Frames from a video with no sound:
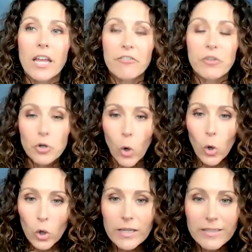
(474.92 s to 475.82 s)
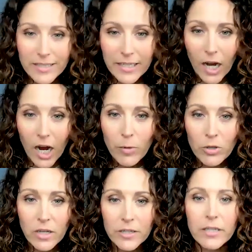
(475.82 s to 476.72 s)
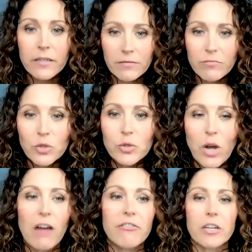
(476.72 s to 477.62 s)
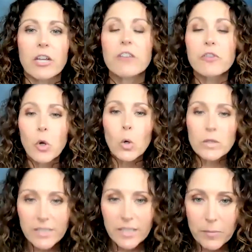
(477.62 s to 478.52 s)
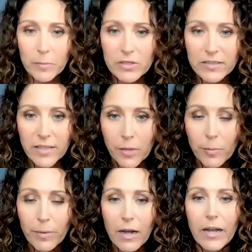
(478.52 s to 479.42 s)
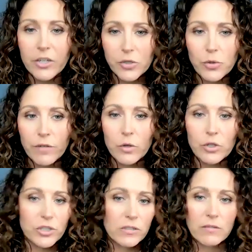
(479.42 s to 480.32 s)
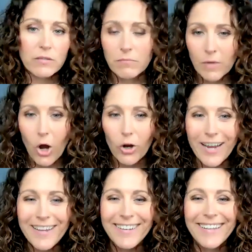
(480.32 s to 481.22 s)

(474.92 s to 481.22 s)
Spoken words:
If your goal is to get eyeballs on it, do traffic. If your goal is to get people to sign up or buy, do conversions. All right.